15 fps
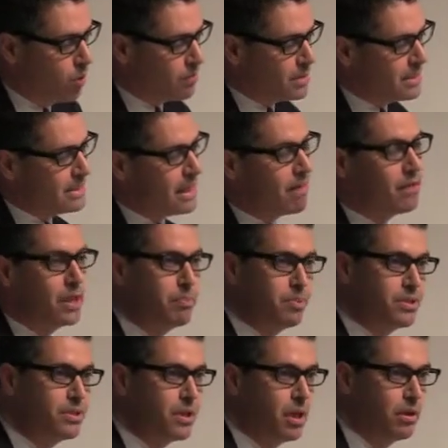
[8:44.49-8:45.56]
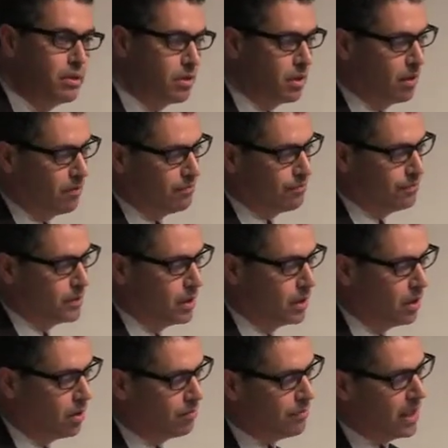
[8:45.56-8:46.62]
Over 70% of
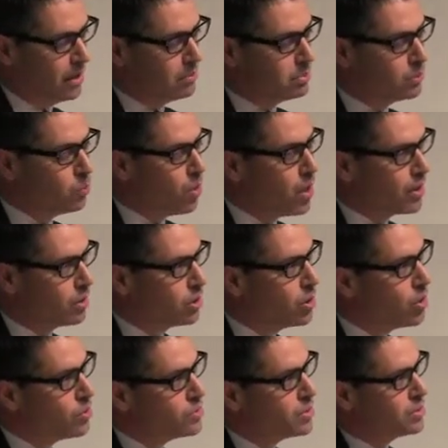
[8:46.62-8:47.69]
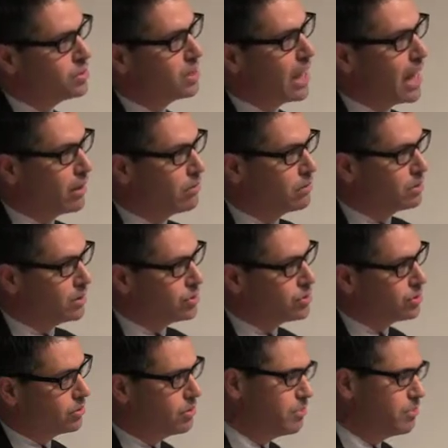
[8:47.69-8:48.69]
uh, available water goes into agriculture.